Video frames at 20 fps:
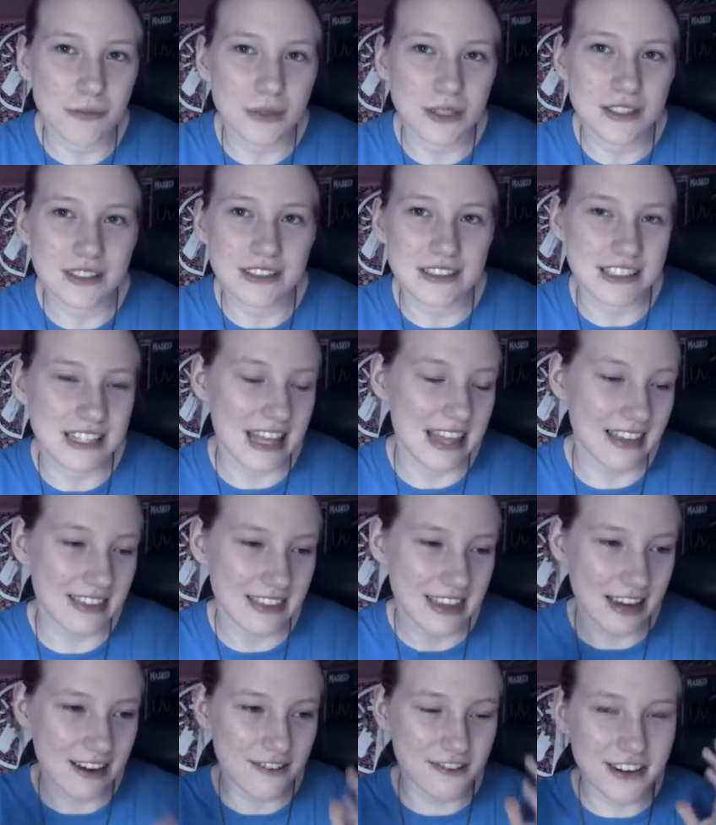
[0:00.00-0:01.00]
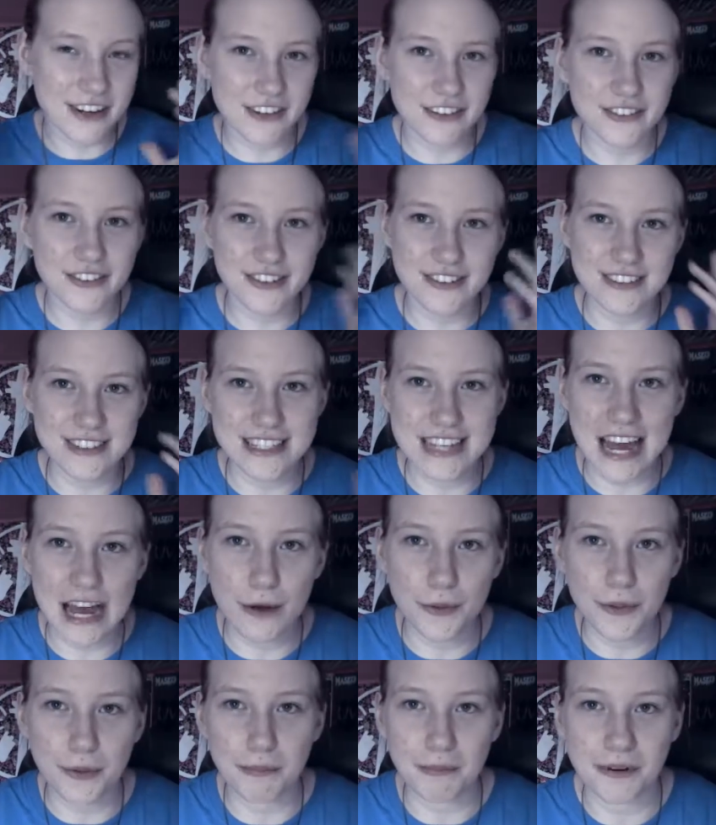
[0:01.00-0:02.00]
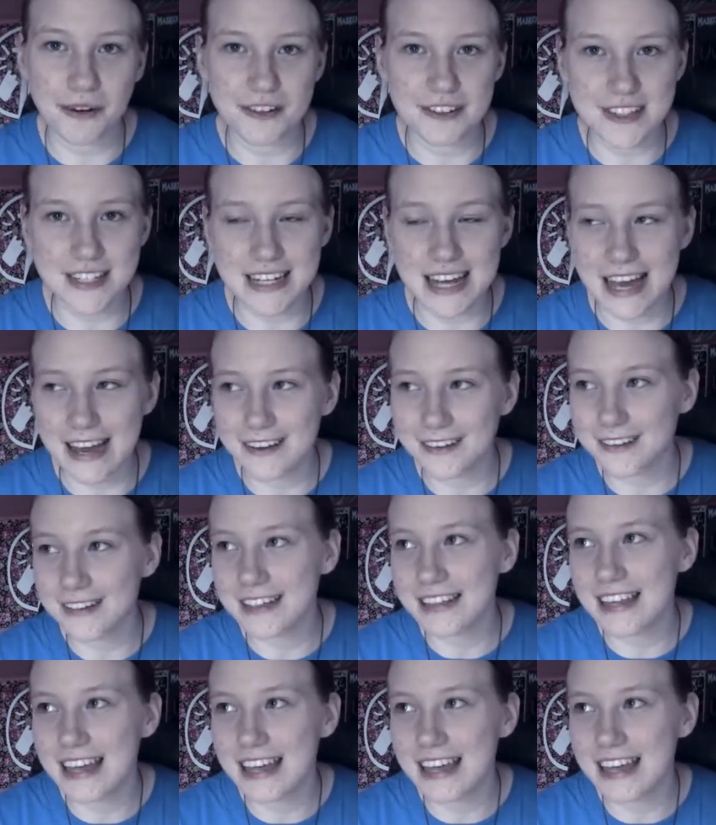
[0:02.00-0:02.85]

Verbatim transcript: multi they are very versatile with personality.